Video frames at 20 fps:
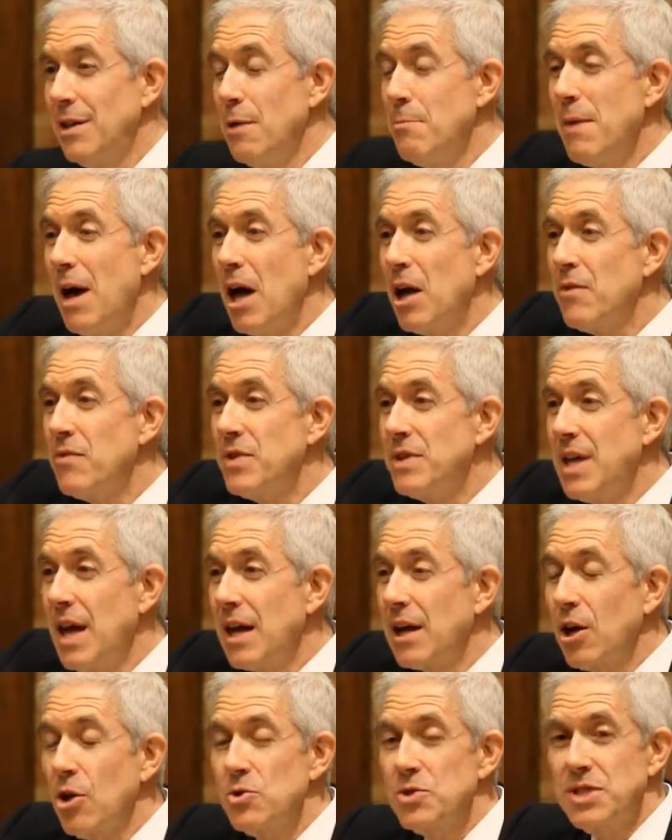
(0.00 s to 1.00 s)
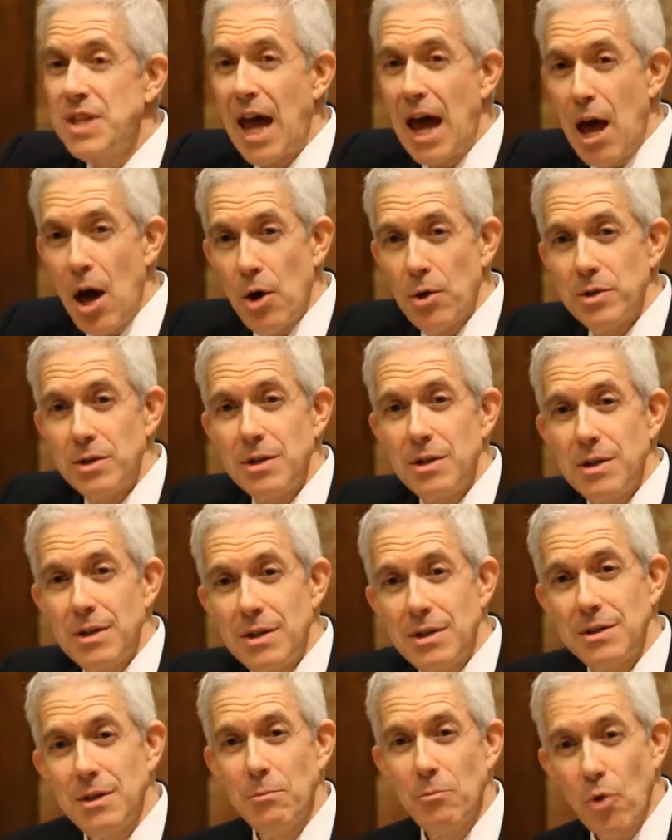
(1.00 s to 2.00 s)
the amount of the debt goes down.
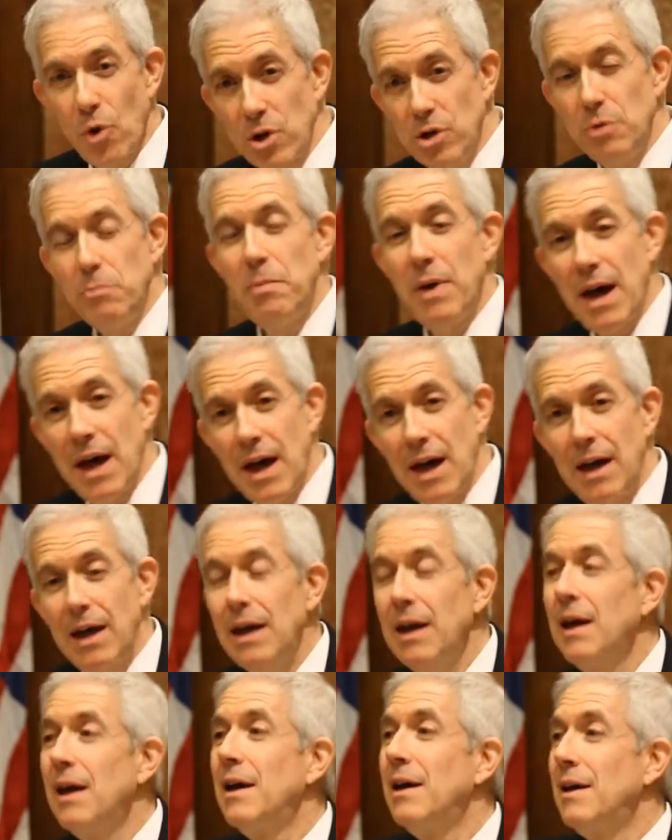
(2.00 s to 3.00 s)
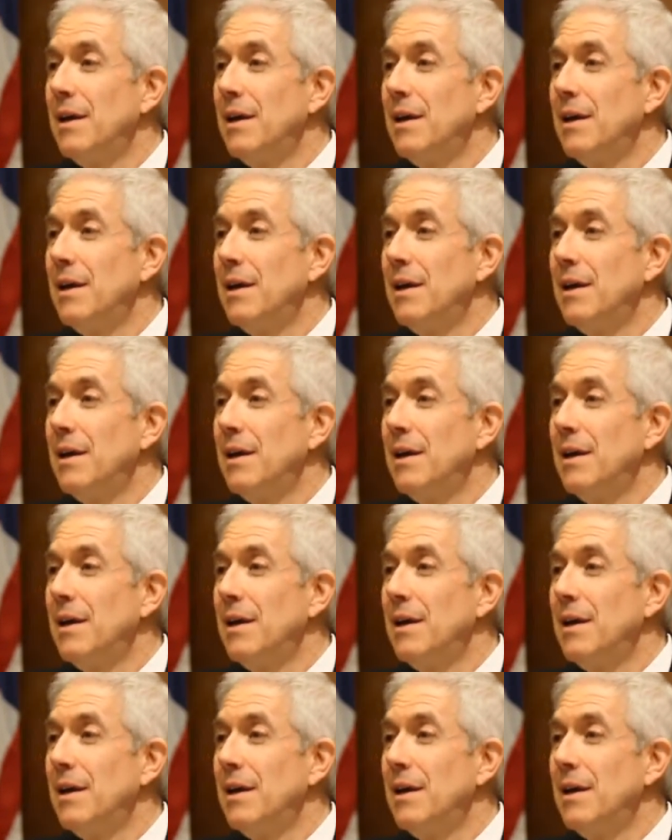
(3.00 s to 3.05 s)
The more you pay,